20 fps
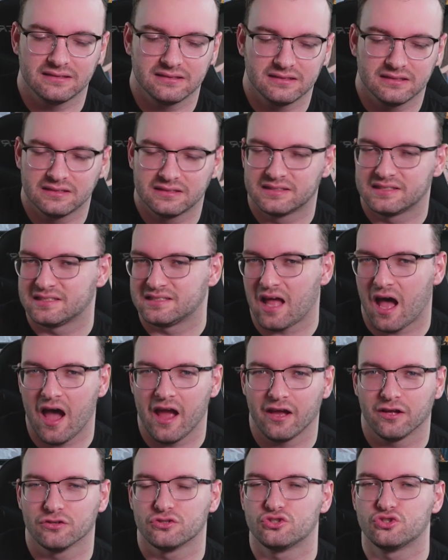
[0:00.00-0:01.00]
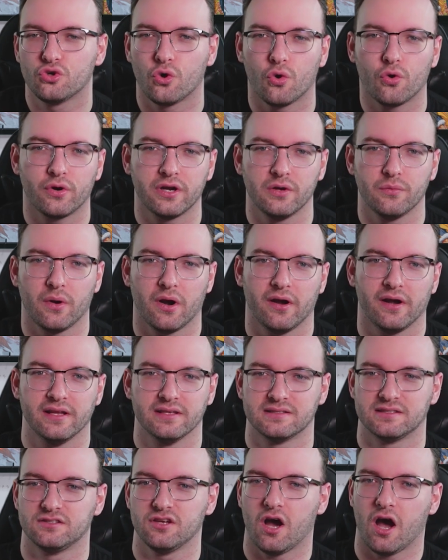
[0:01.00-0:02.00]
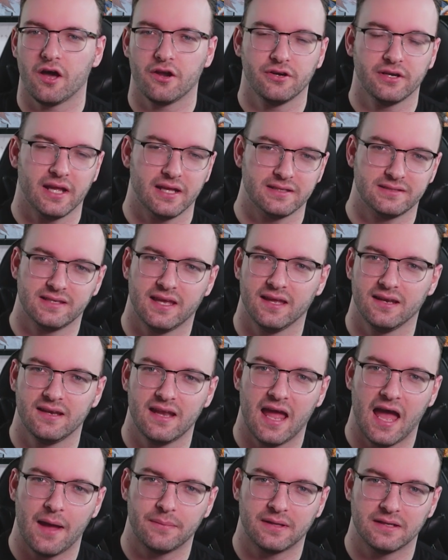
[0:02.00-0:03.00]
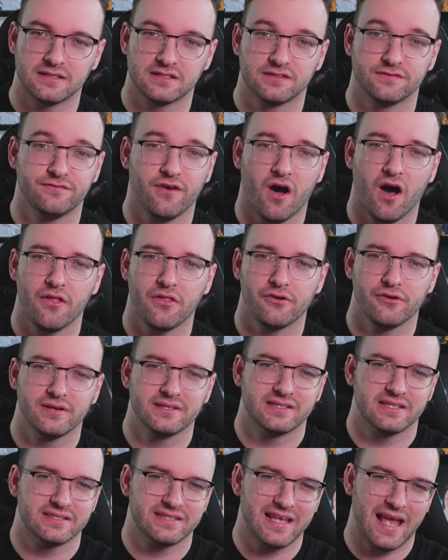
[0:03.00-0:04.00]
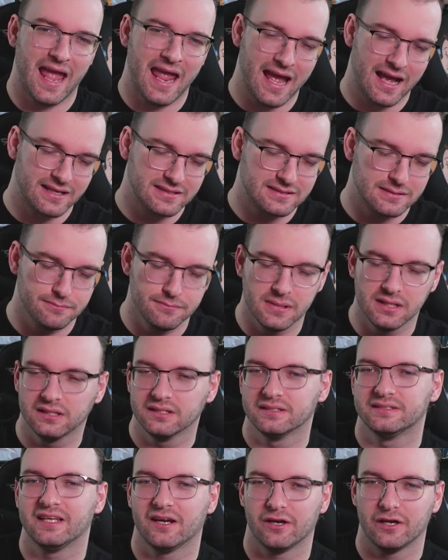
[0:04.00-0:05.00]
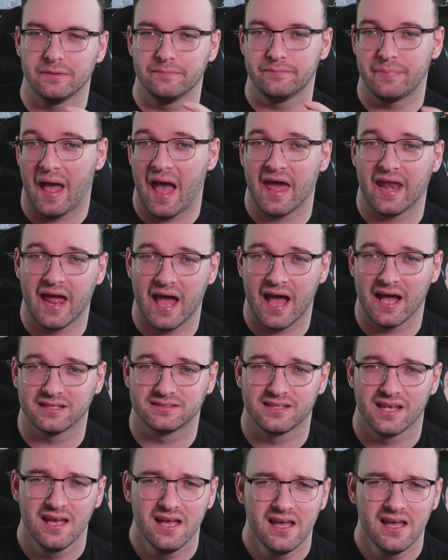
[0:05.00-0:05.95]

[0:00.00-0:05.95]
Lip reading: style story where his daughter gets kidnapped and his father is this ex-military badass